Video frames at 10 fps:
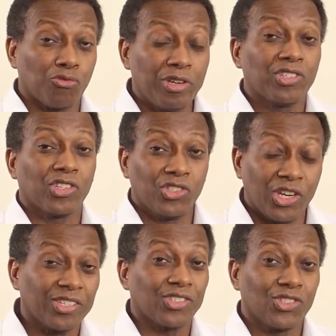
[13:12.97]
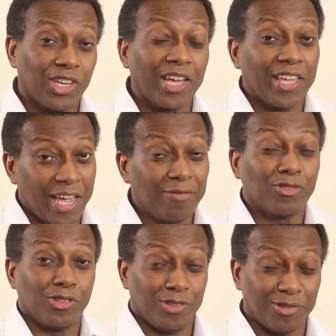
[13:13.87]
3 suggestions I gave
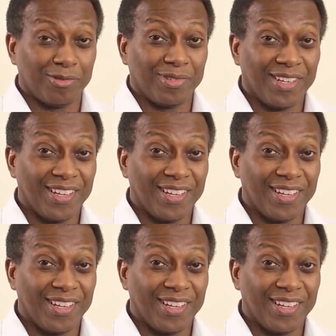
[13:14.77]
to you,